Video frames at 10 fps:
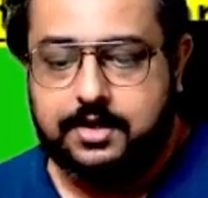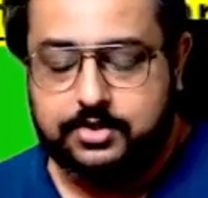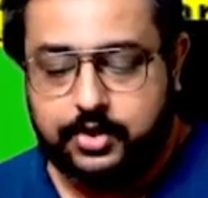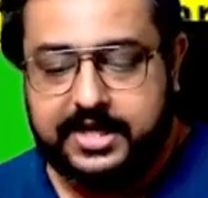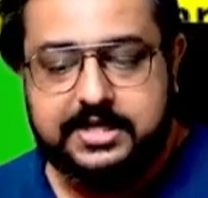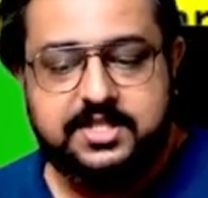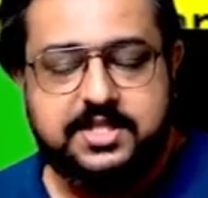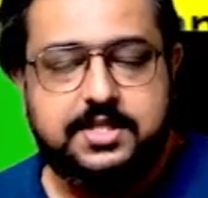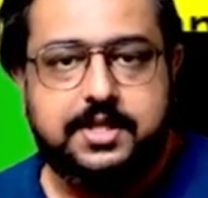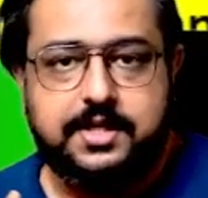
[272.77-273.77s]
sorry,
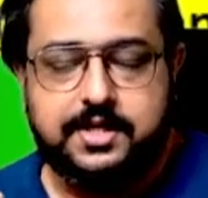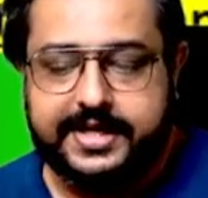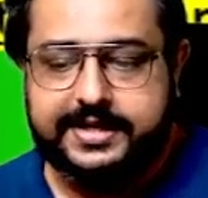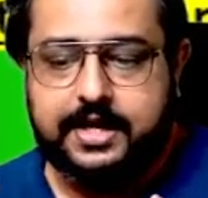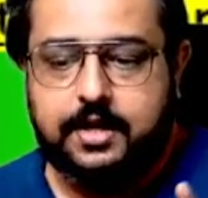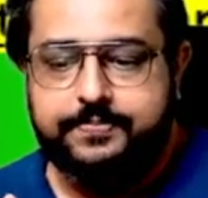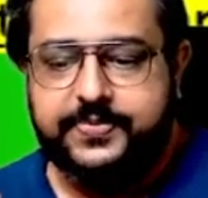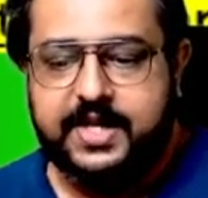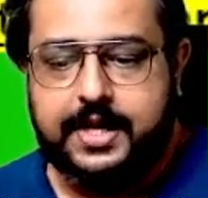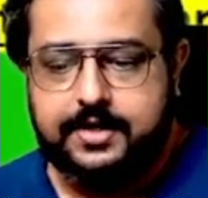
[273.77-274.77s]
allergies, uh, diarrhea,
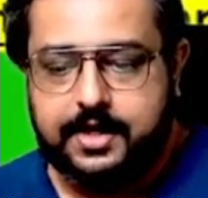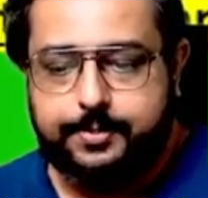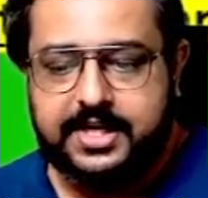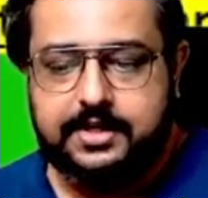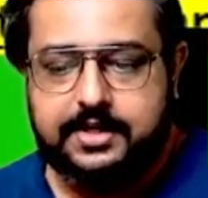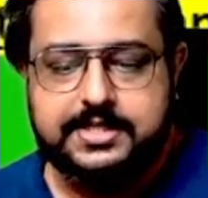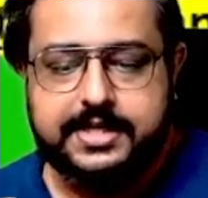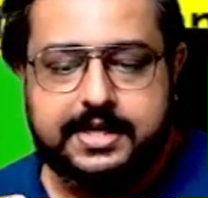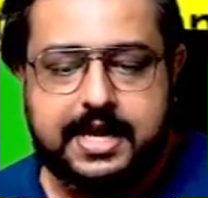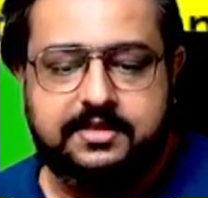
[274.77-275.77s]
and uh, hepatitis
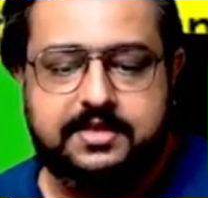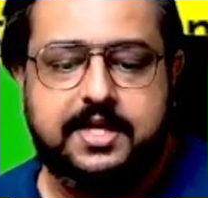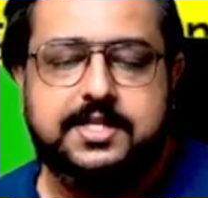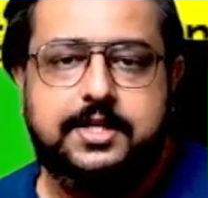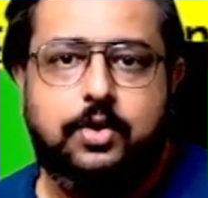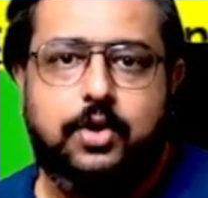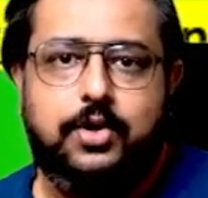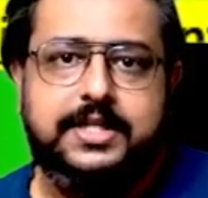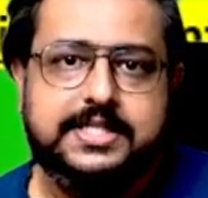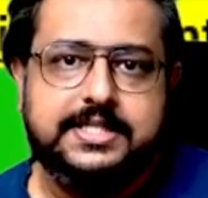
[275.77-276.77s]
A, anthrax, and
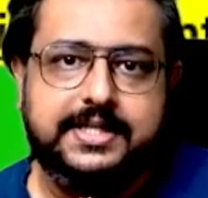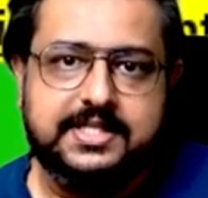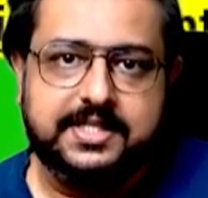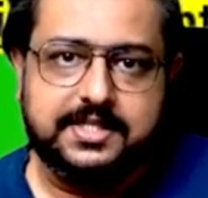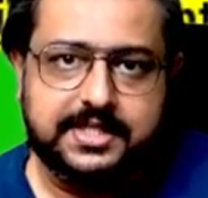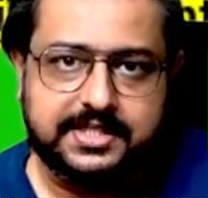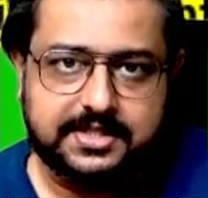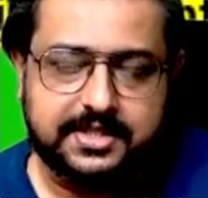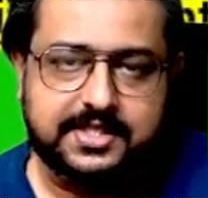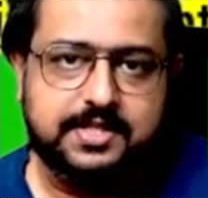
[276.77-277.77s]
all these dangerous, dangerous
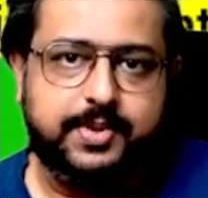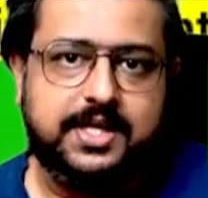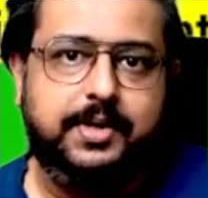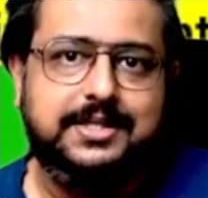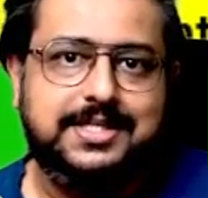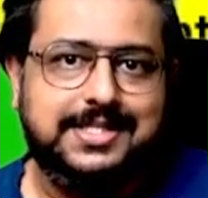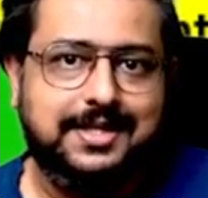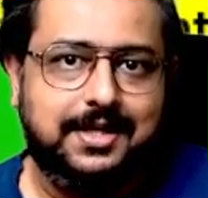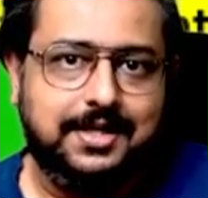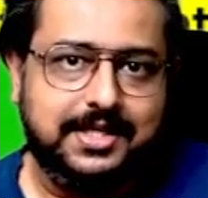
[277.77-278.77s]
things is spread by this
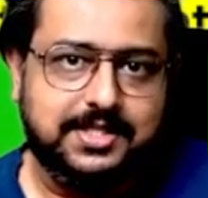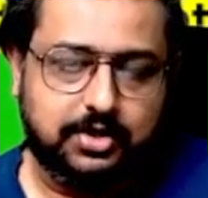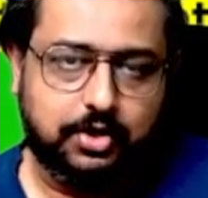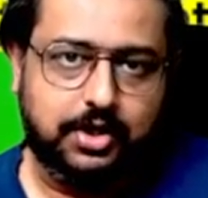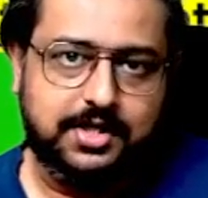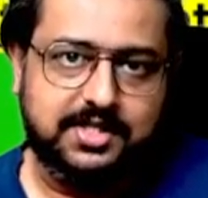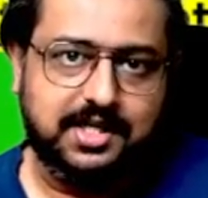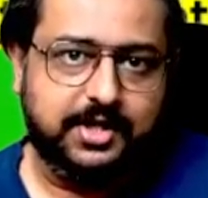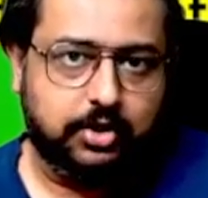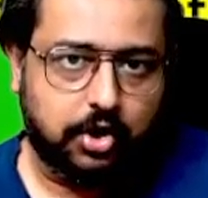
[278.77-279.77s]
single creature called the
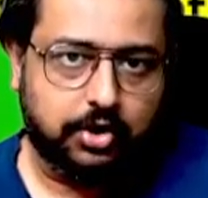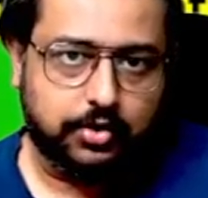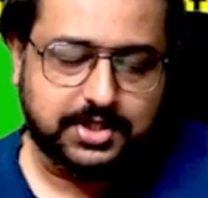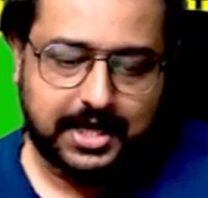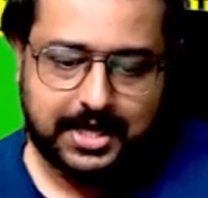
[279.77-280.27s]
German cockroach.